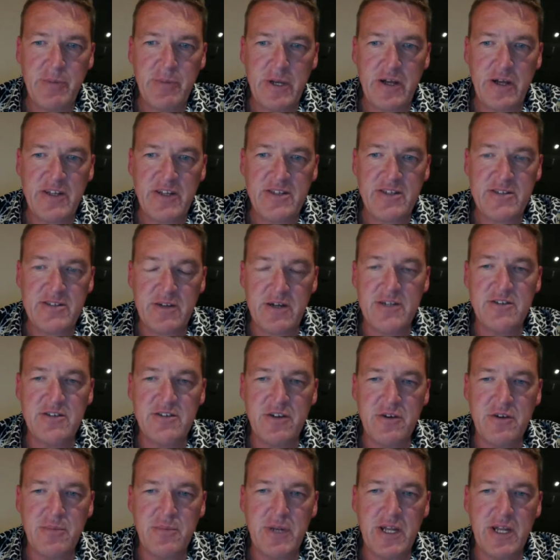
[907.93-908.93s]
but I
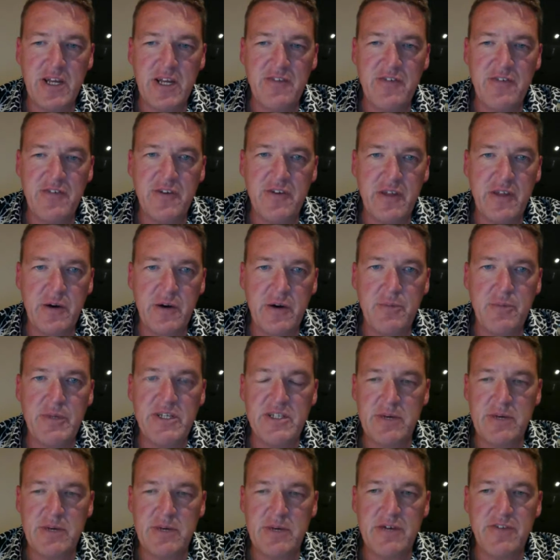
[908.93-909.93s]
do believe that there'll be
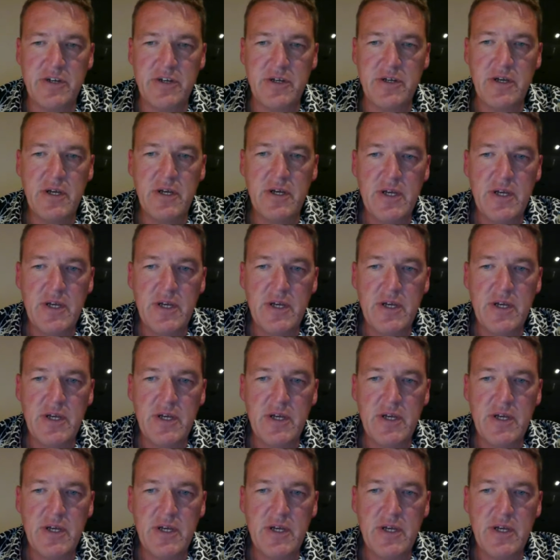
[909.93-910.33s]
some other